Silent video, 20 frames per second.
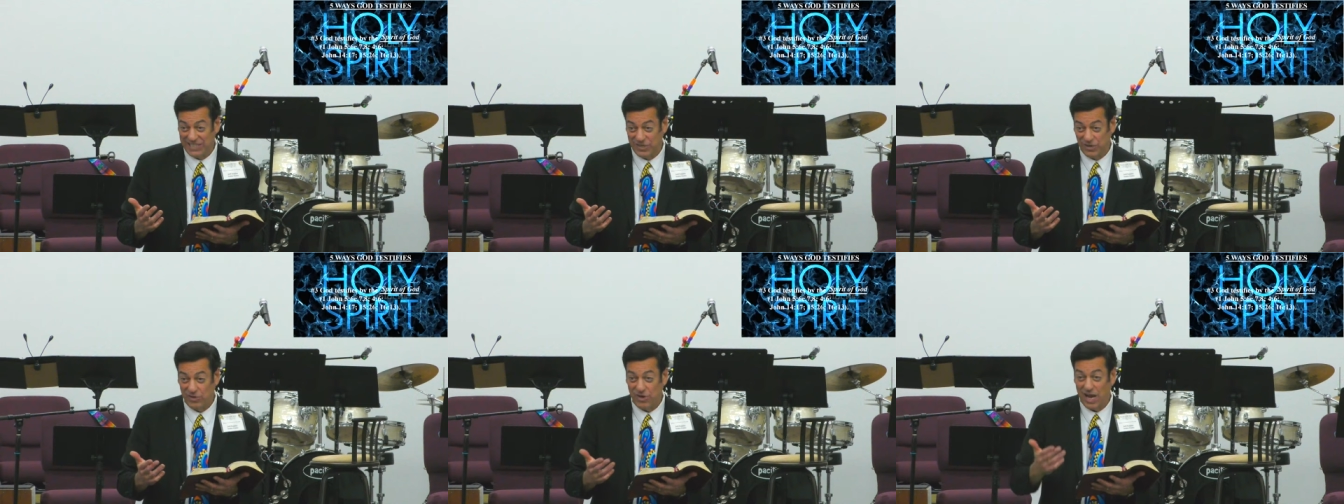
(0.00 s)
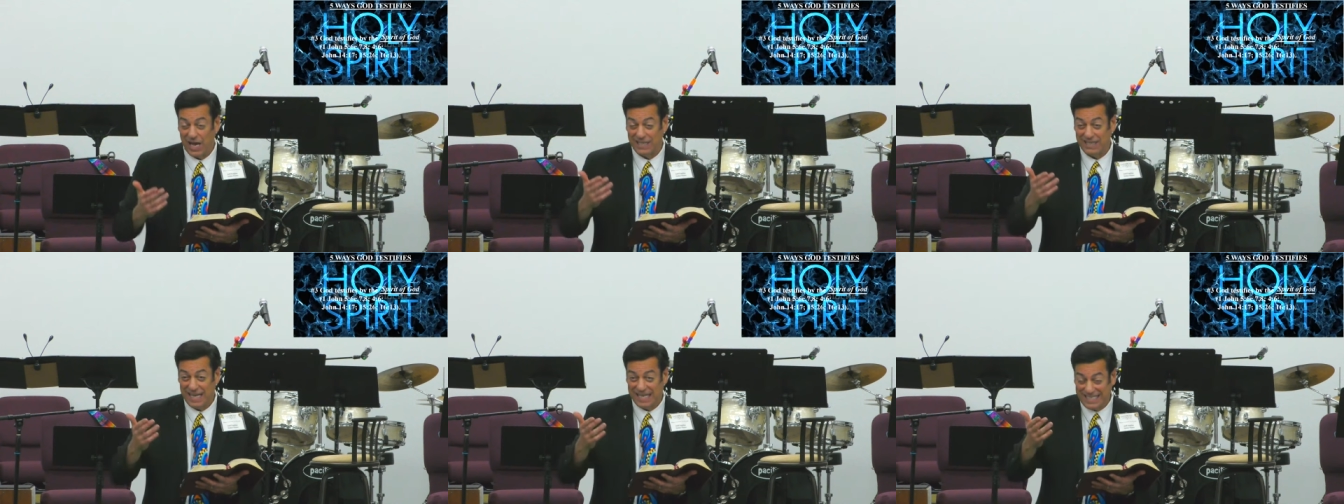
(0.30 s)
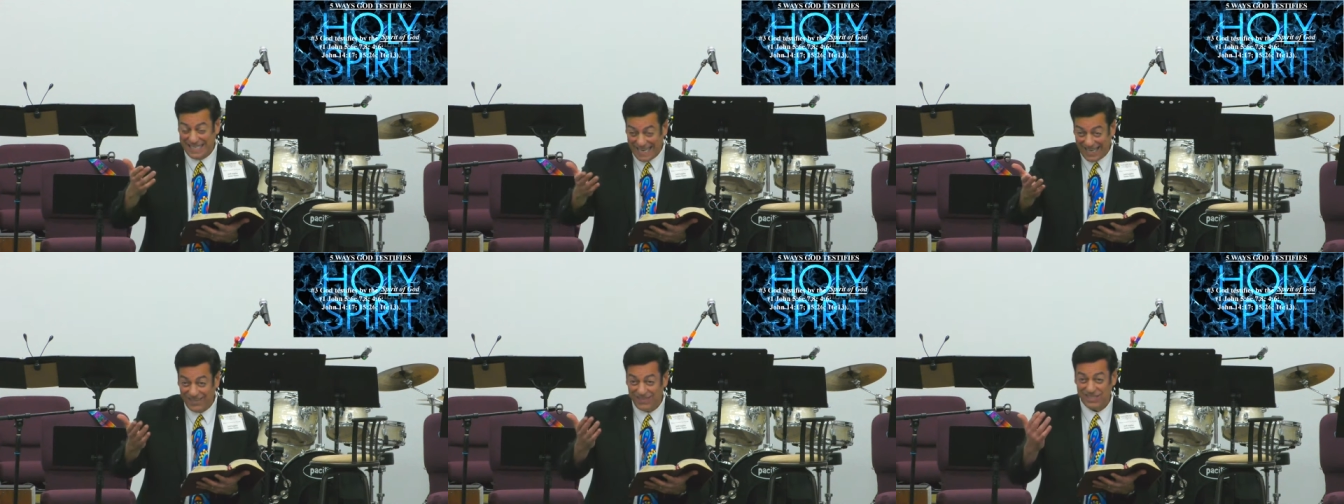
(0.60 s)
God
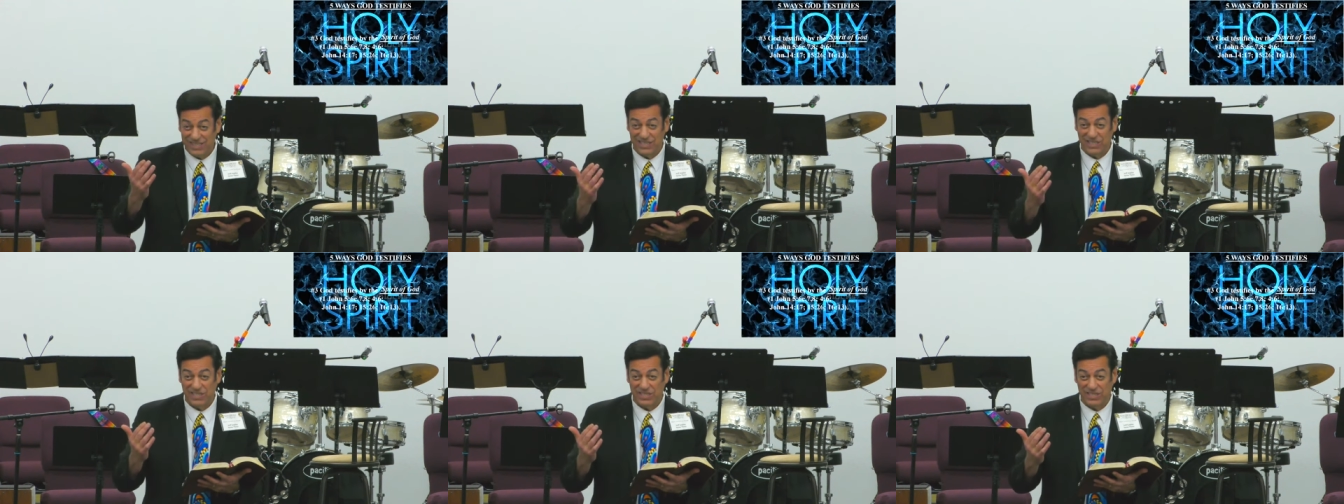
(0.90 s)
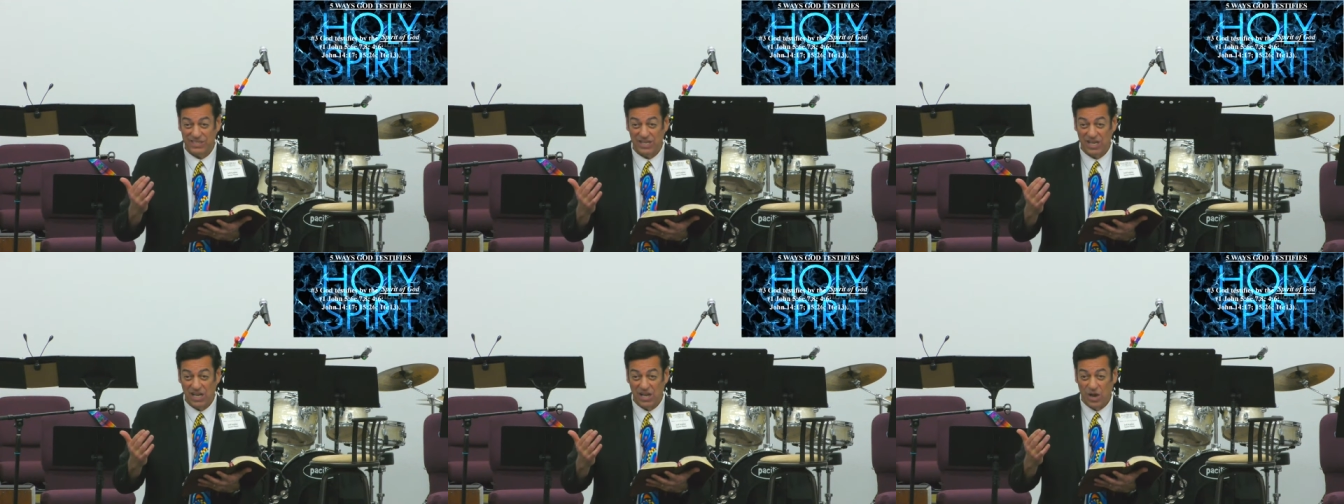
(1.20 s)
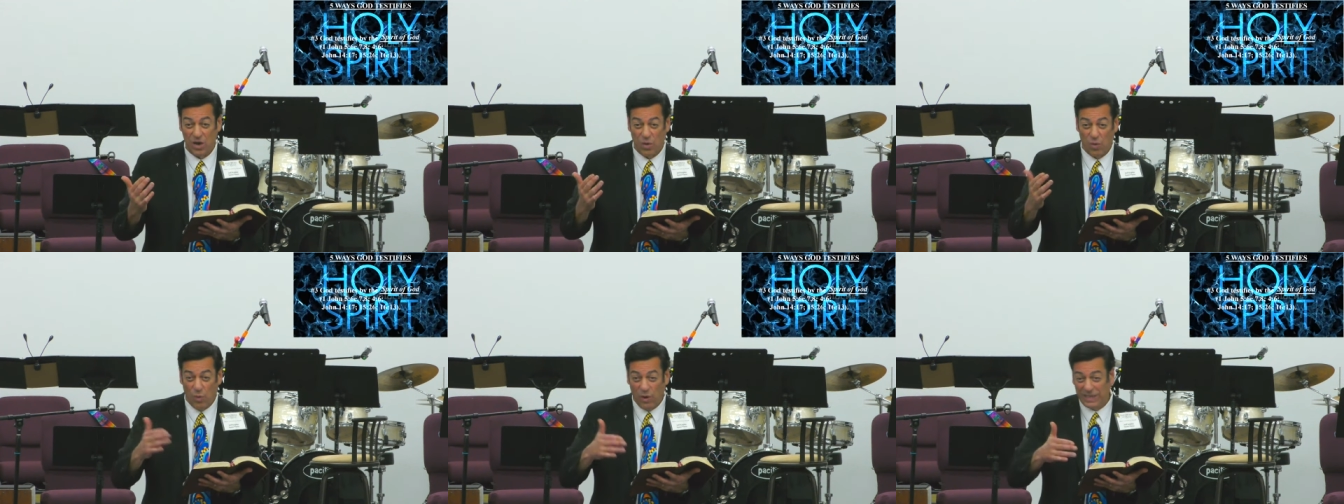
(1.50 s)
tells us
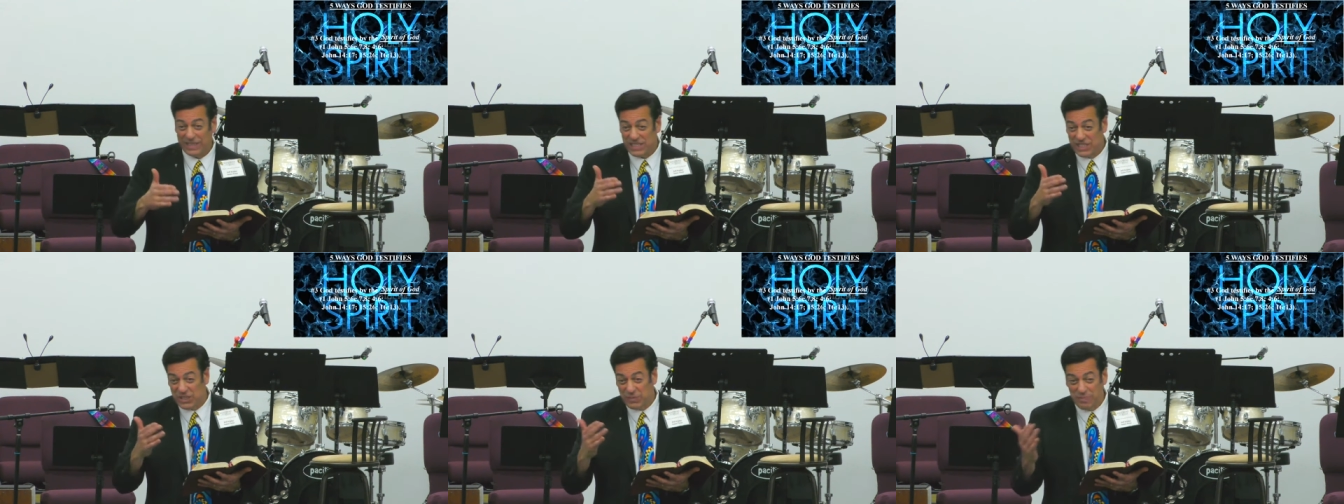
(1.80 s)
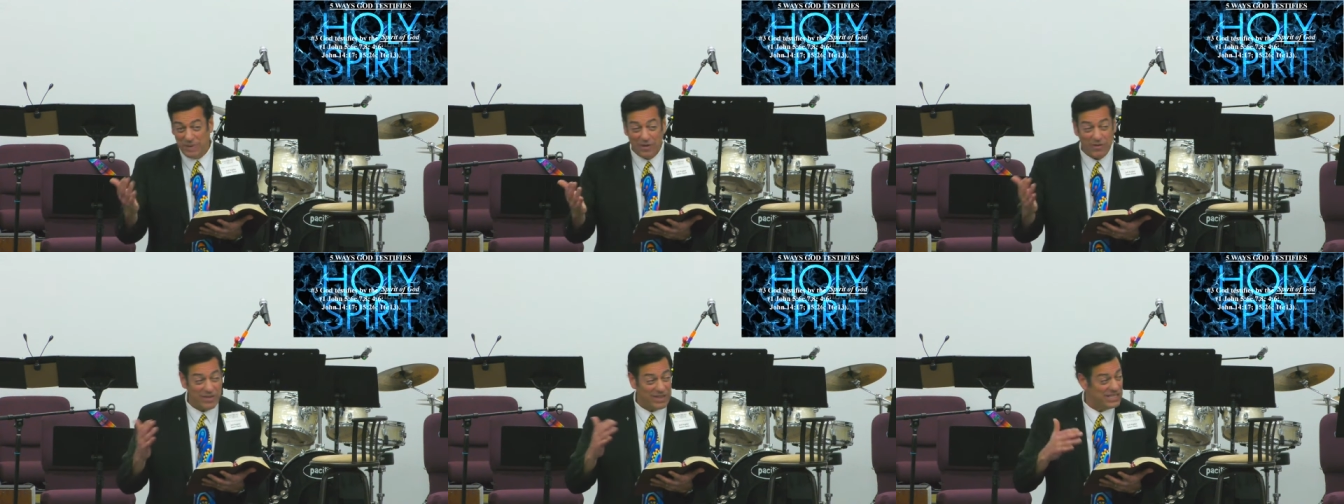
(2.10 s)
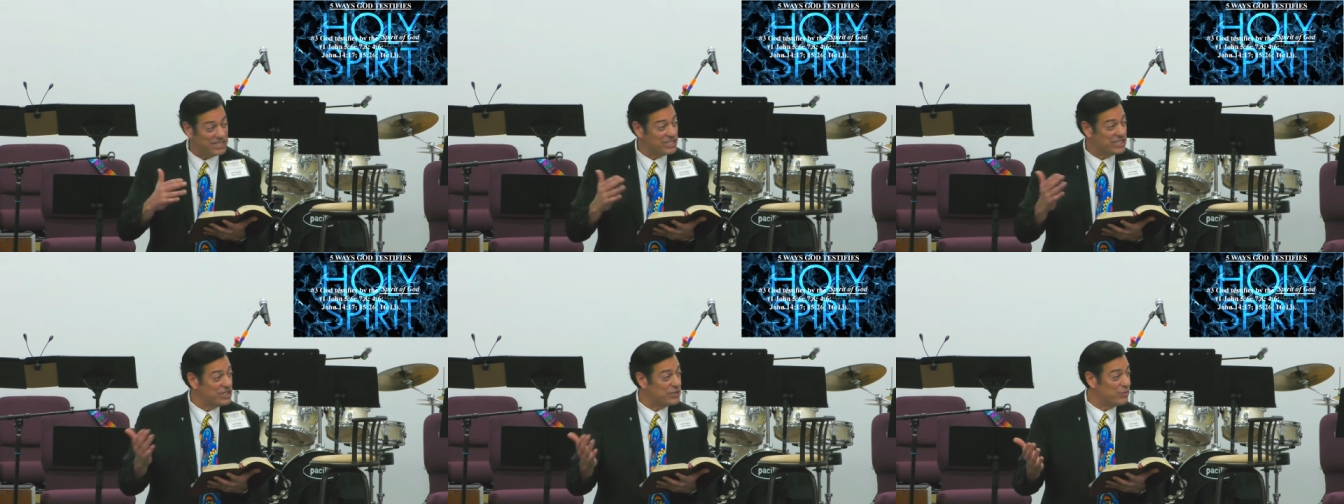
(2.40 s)
what spirit
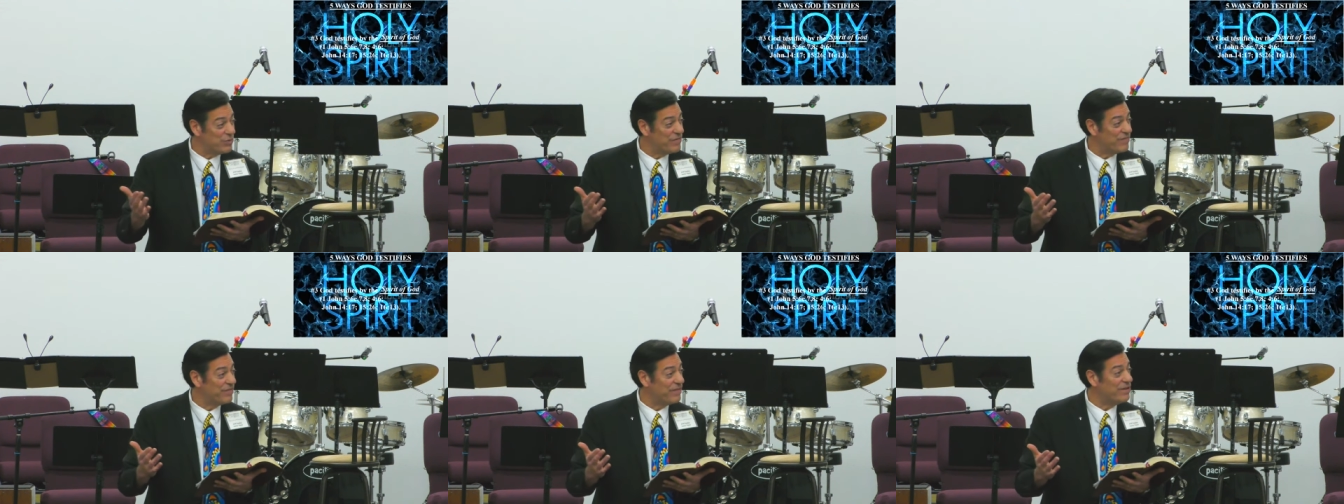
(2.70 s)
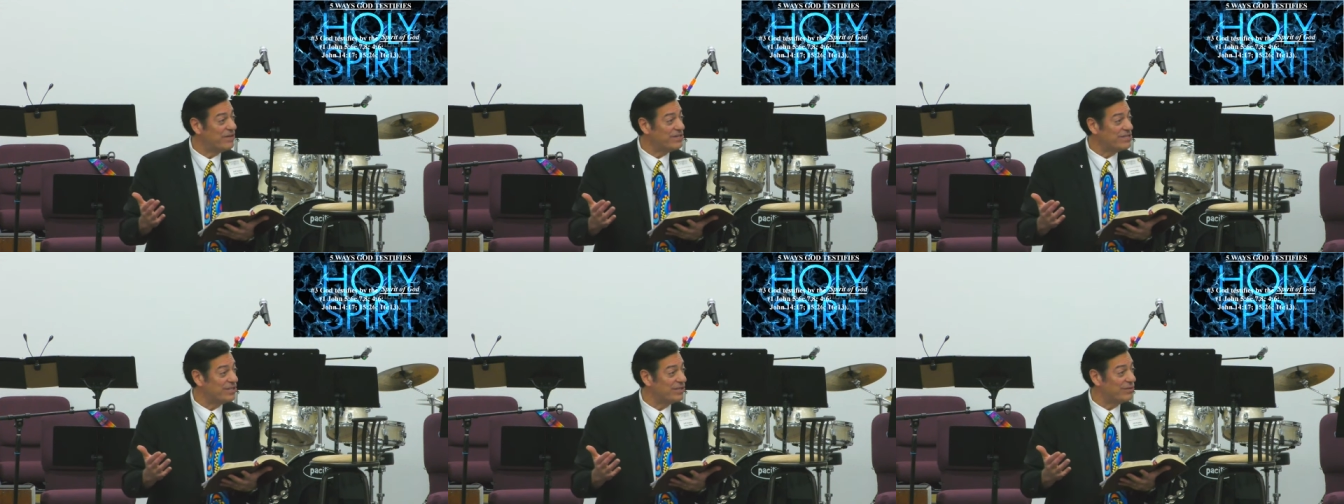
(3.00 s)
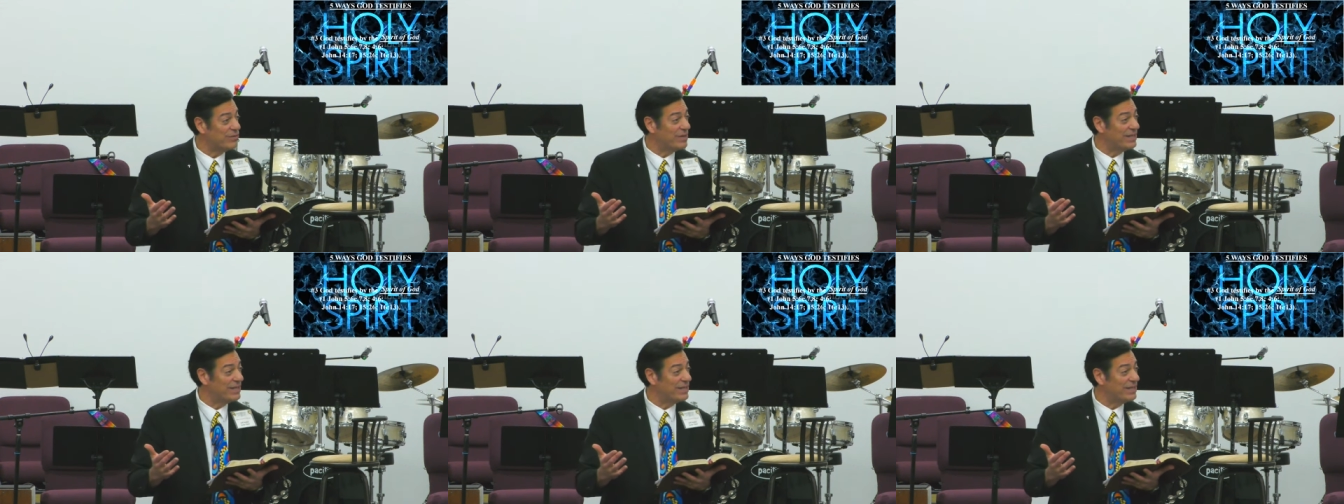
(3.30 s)
this is referring to.